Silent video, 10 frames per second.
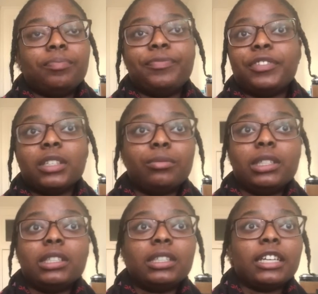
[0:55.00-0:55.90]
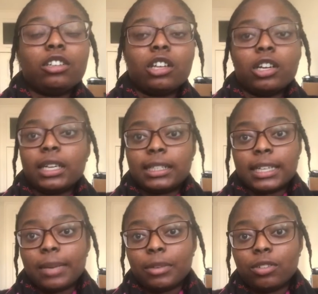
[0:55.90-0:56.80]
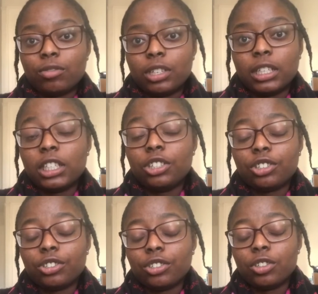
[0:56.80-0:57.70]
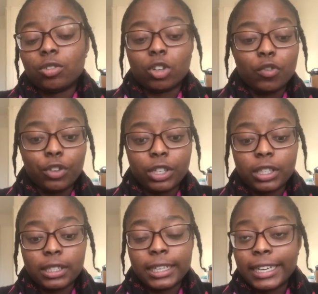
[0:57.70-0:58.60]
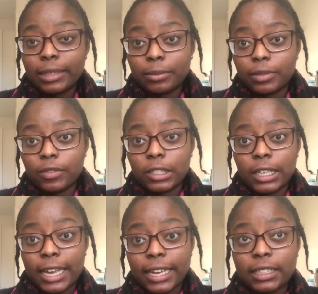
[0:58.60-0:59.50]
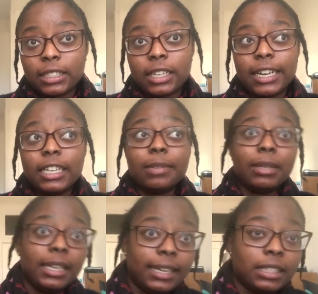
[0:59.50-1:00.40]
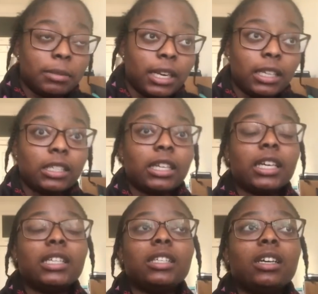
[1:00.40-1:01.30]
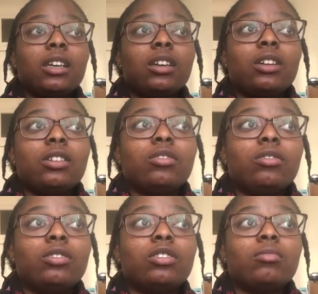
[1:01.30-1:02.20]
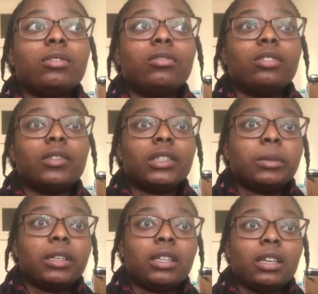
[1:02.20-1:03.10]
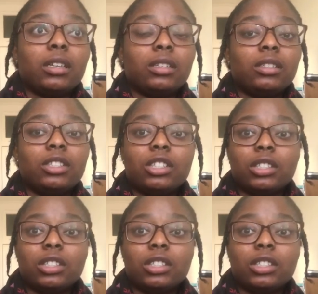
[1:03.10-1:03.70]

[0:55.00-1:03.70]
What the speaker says: for some reason take too long on an assignment or the teacher goes over the time of the class, I could be late to my next class. So I'm a little nervous about that. It's just